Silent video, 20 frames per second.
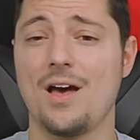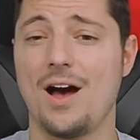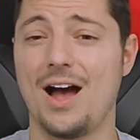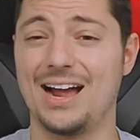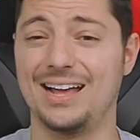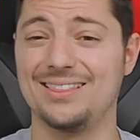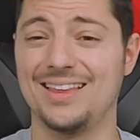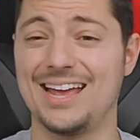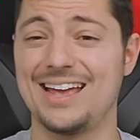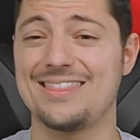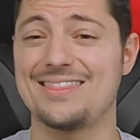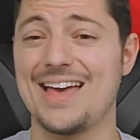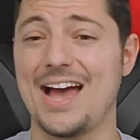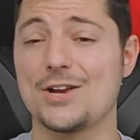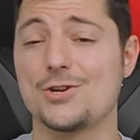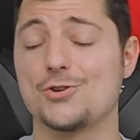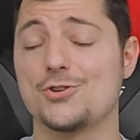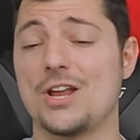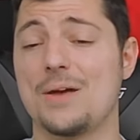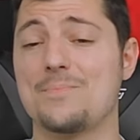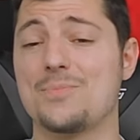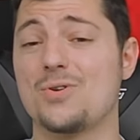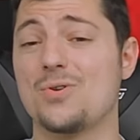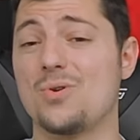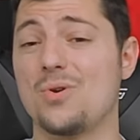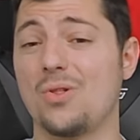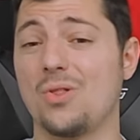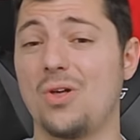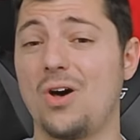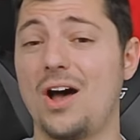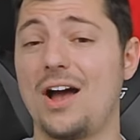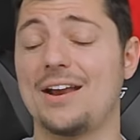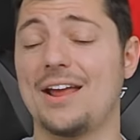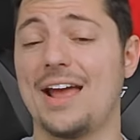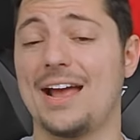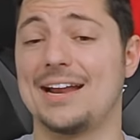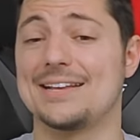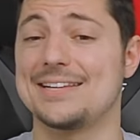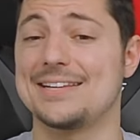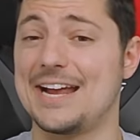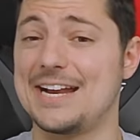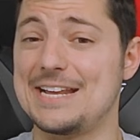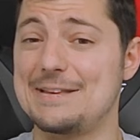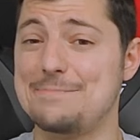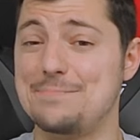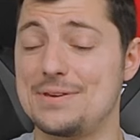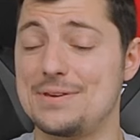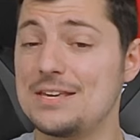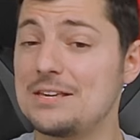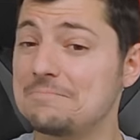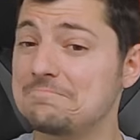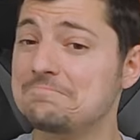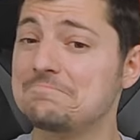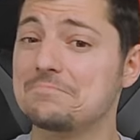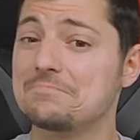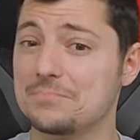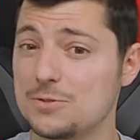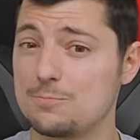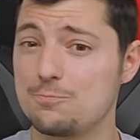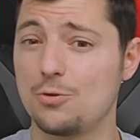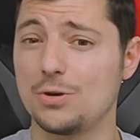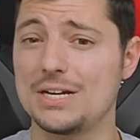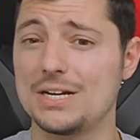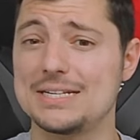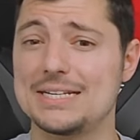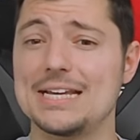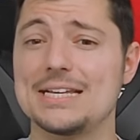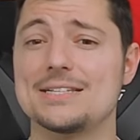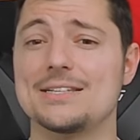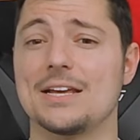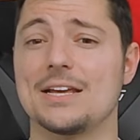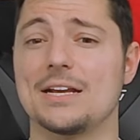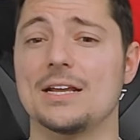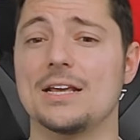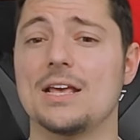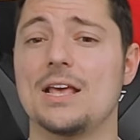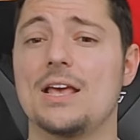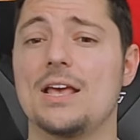I like Thatcher Demko a lot, and his ADP is pretty decent.